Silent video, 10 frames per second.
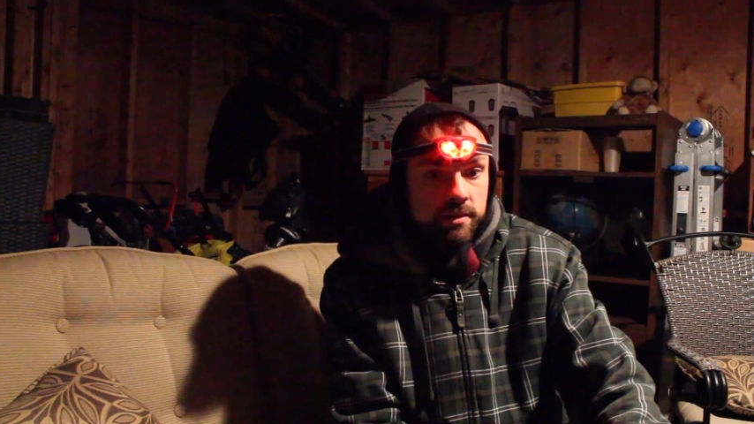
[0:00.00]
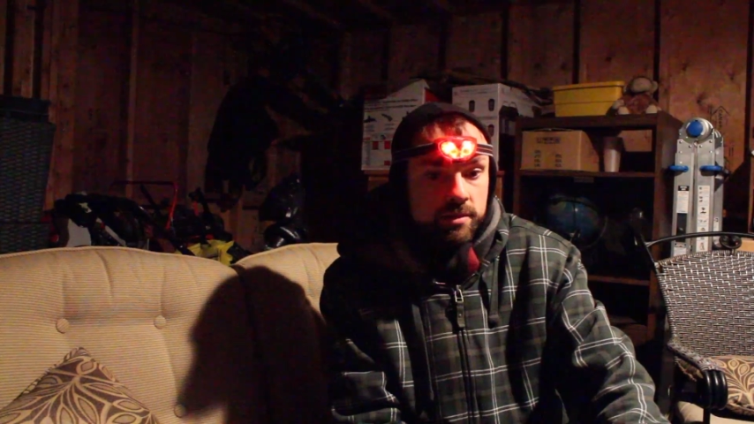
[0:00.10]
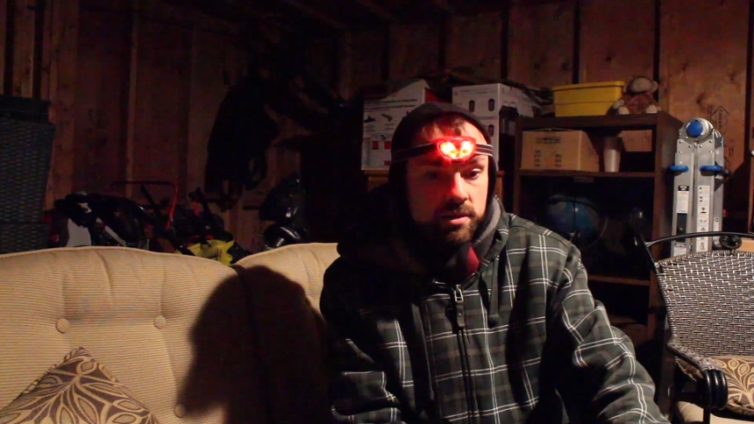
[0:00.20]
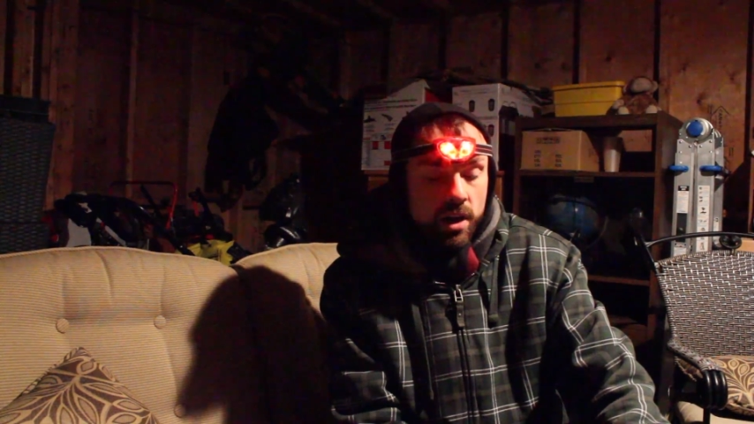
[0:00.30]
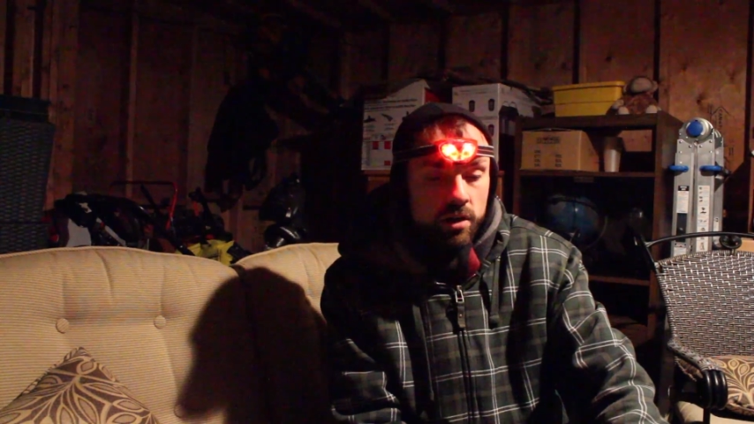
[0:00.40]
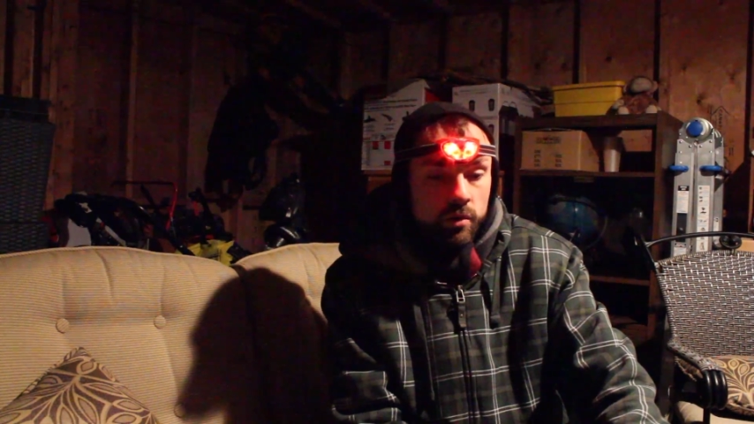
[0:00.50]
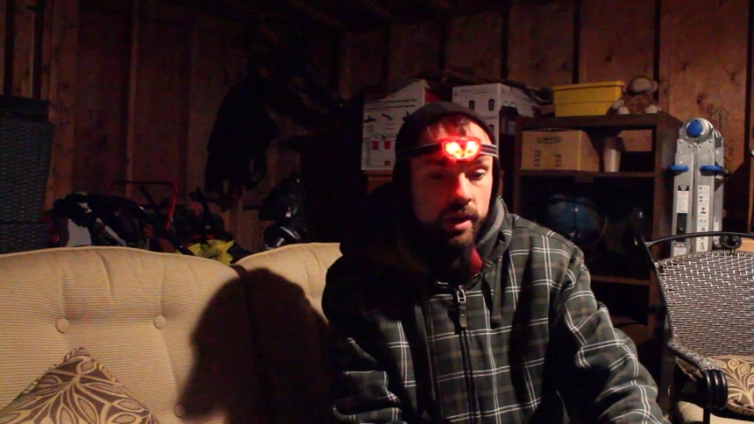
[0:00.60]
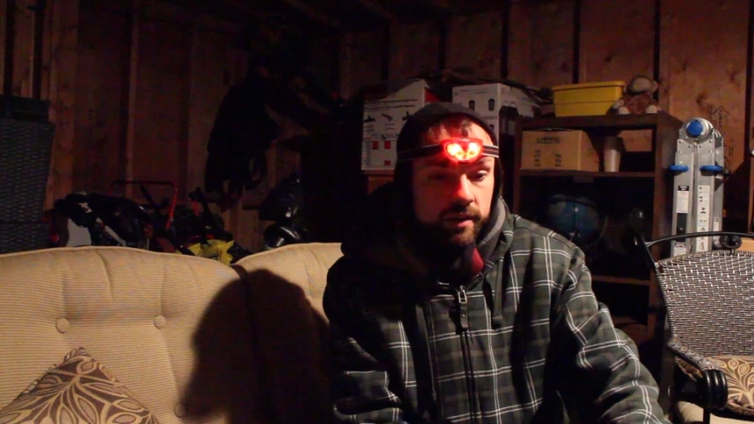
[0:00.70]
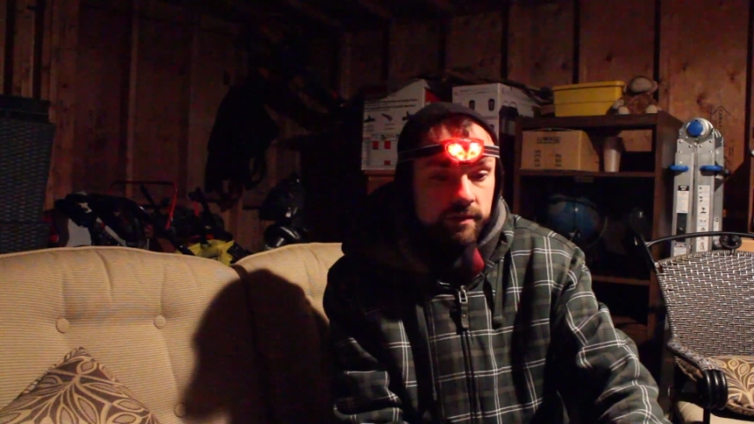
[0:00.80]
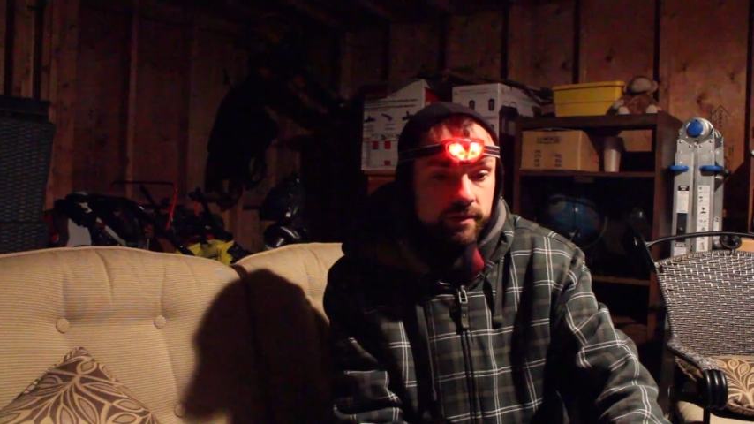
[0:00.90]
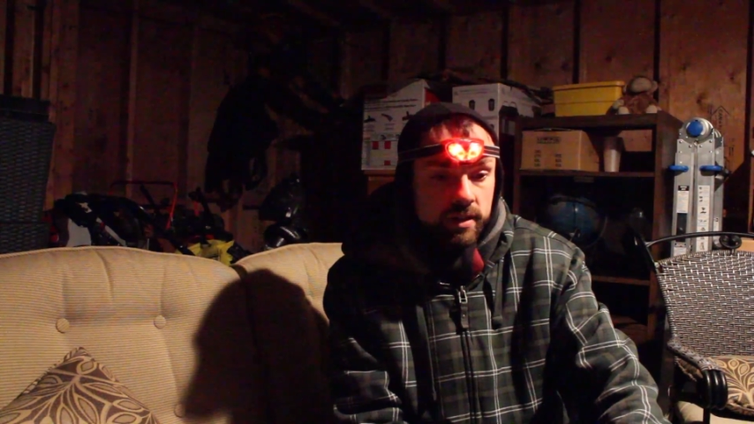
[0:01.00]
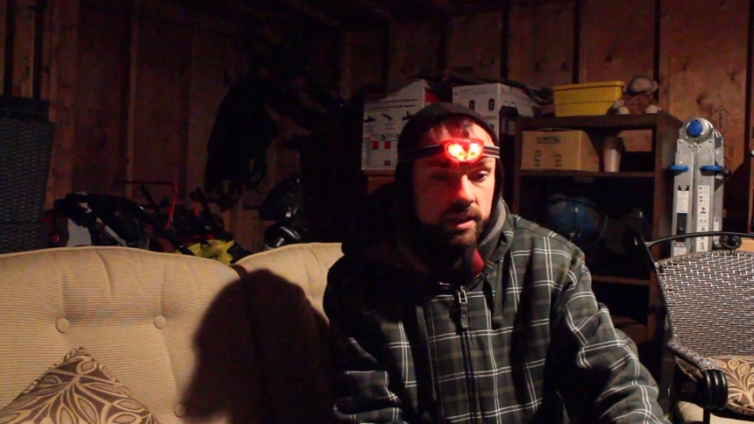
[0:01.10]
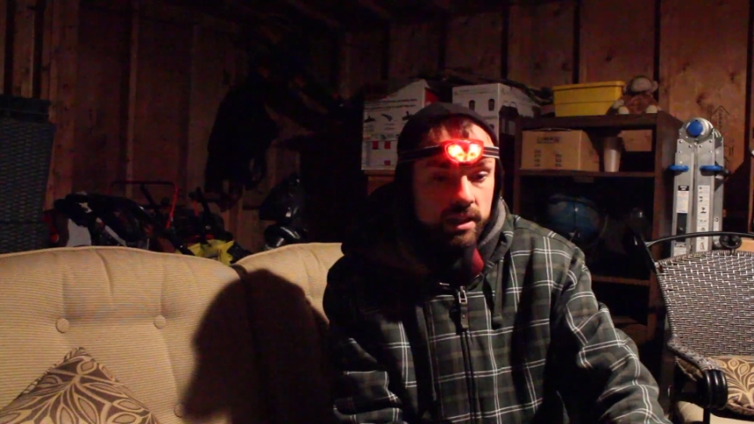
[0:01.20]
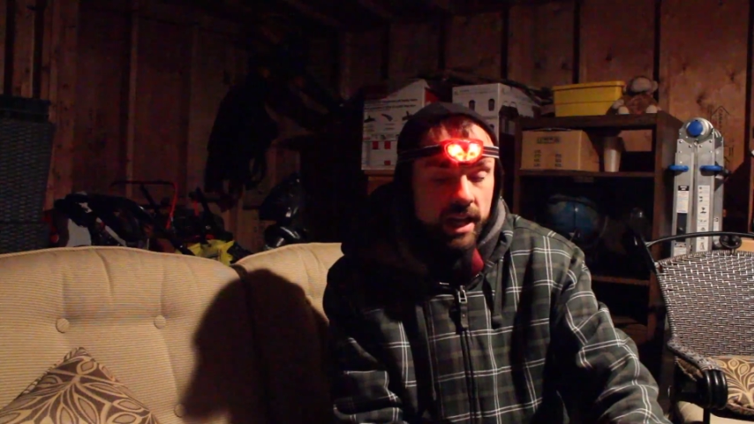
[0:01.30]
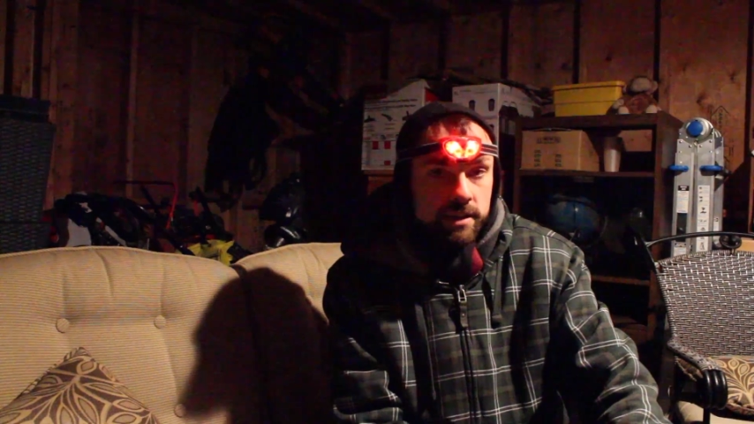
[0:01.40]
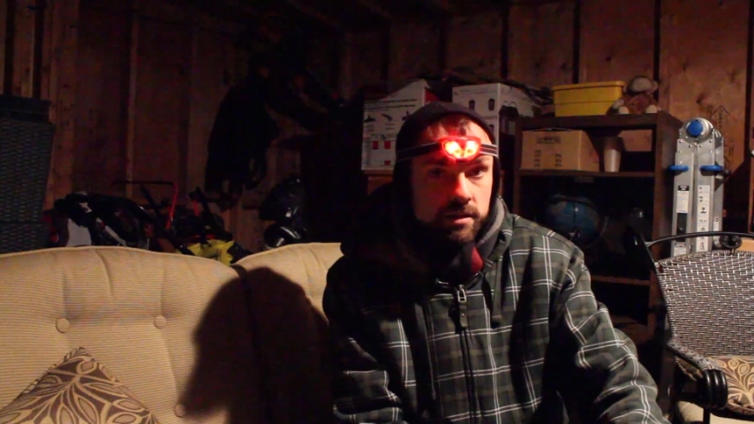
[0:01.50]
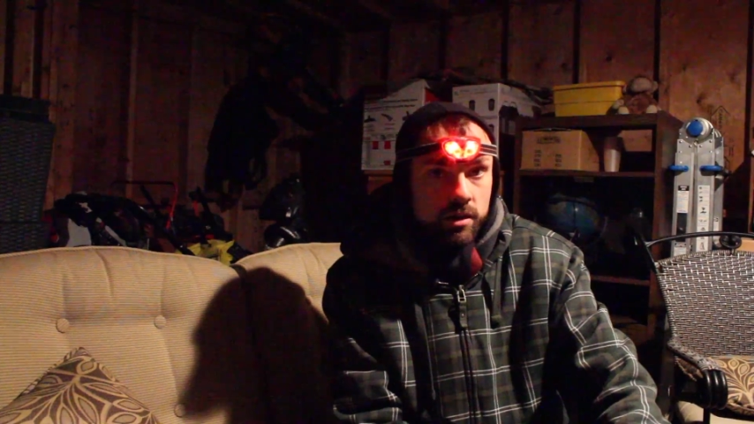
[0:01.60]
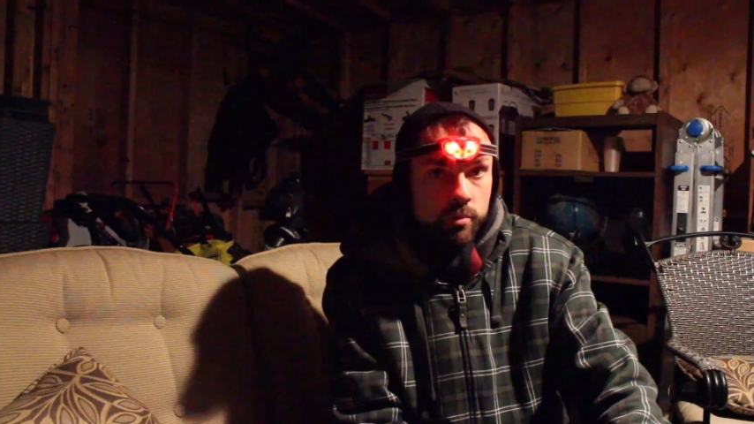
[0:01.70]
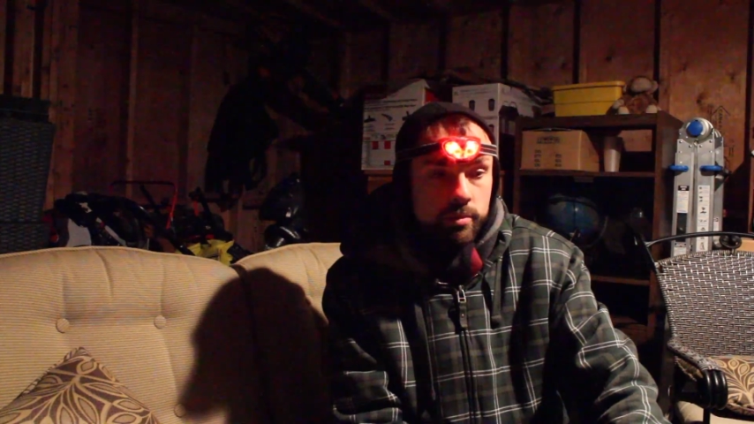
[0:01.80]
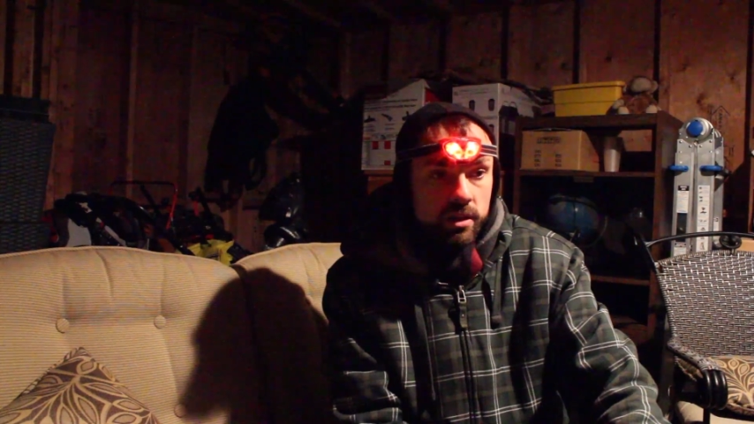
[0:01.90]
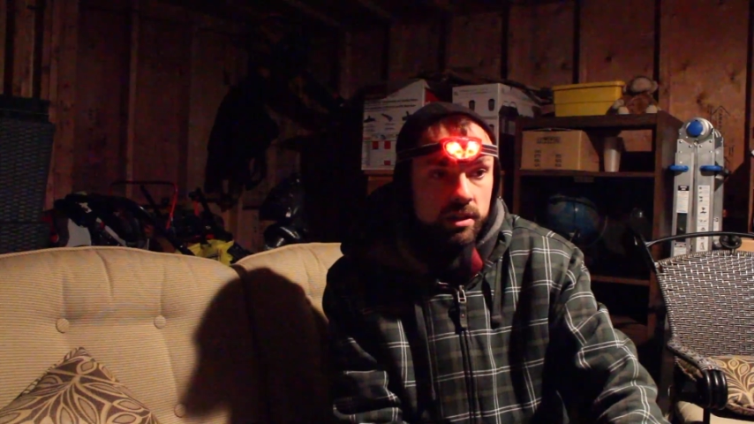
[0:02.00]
Starwave guide scope.